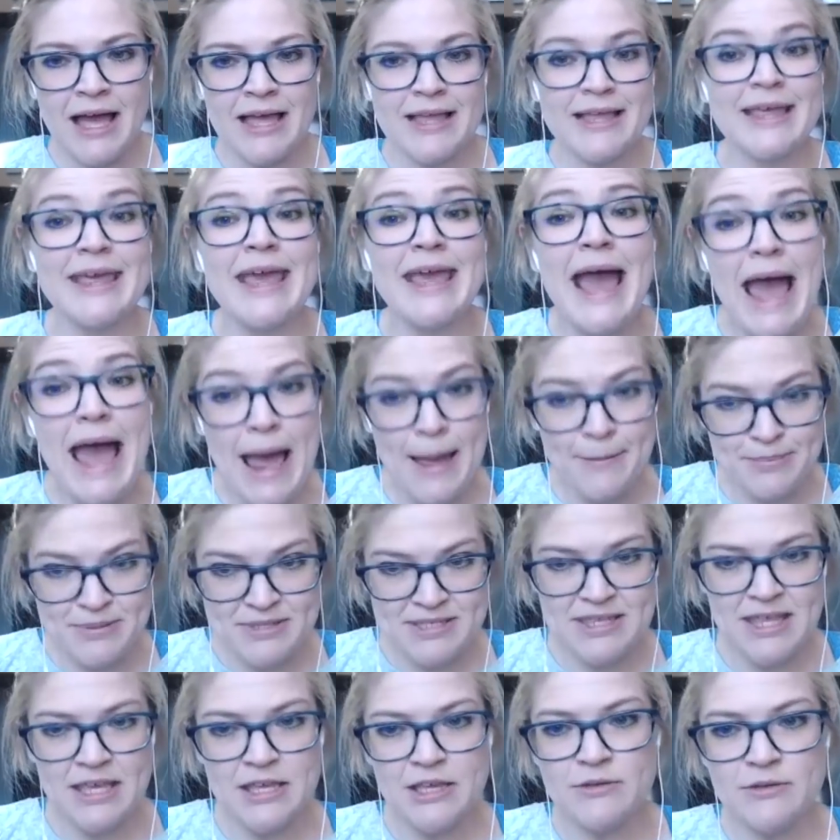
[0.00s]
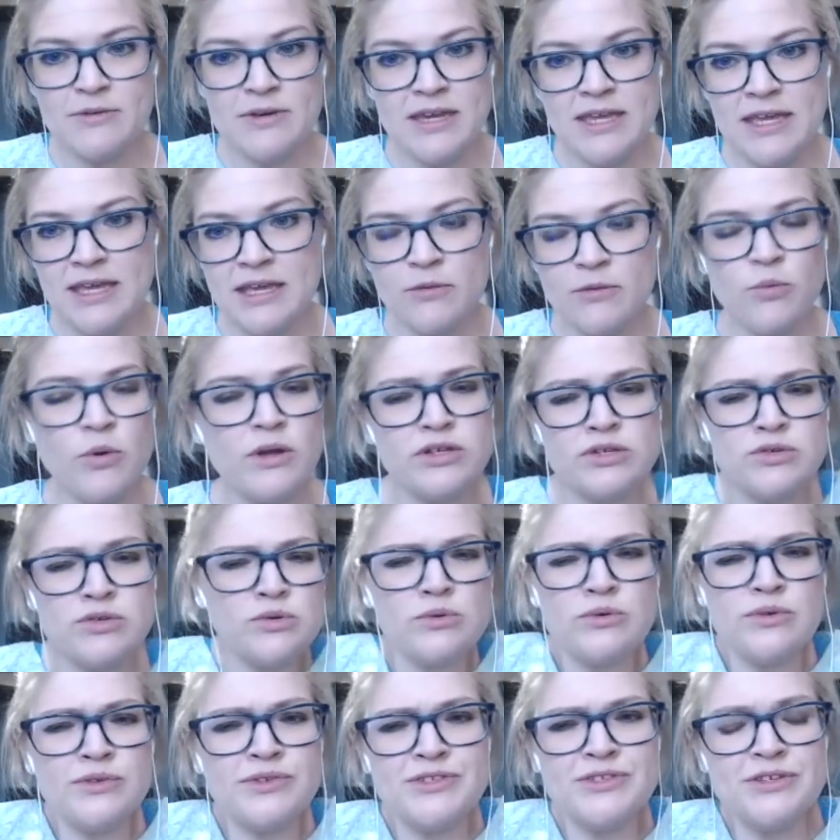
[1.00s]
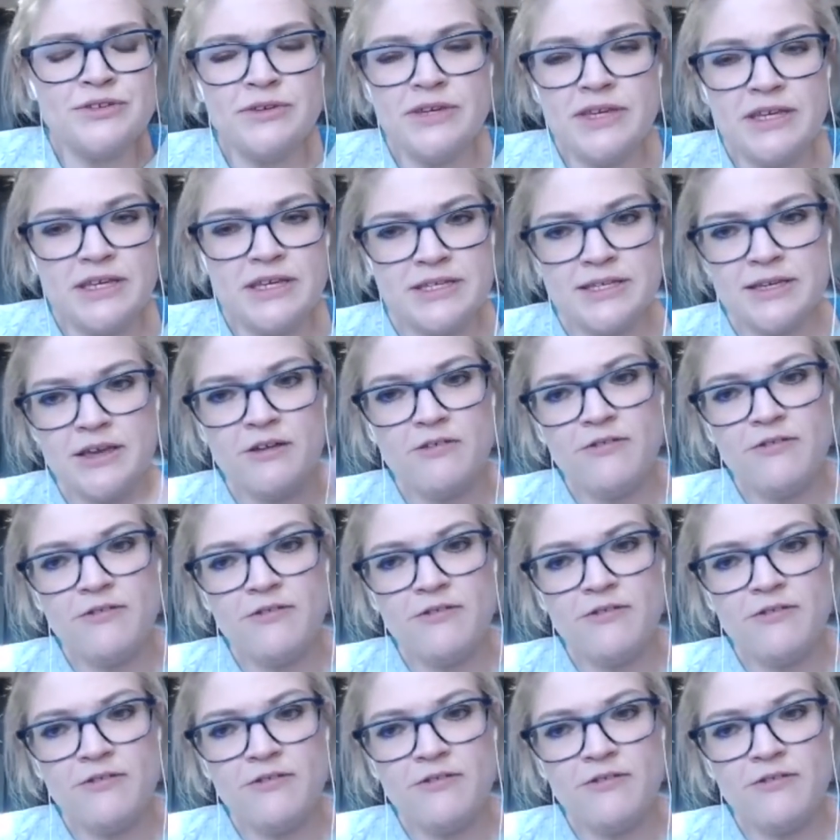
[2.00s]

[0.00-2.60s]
gaps that you need, what tools do you need to go